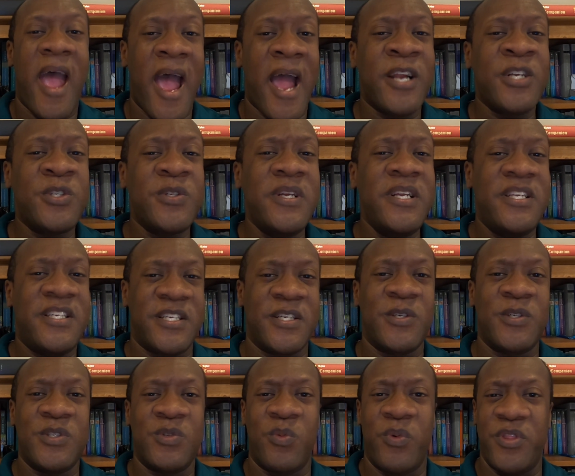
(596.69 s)
actually
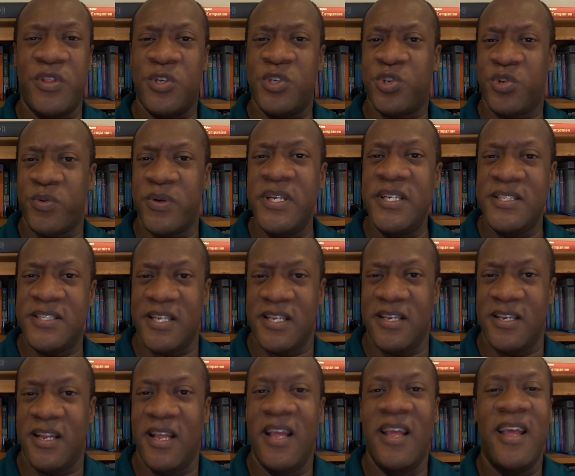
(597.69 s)
deals with
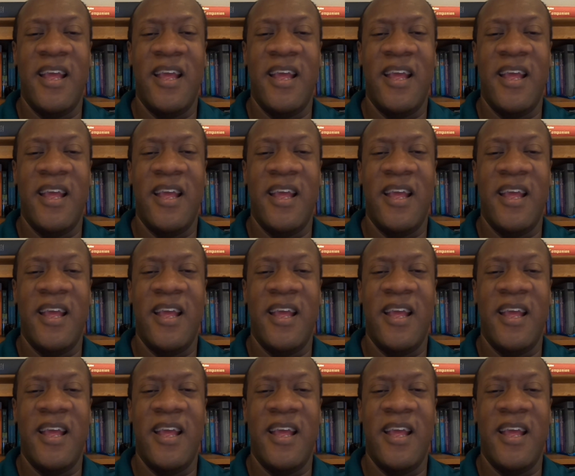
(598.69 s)
treason.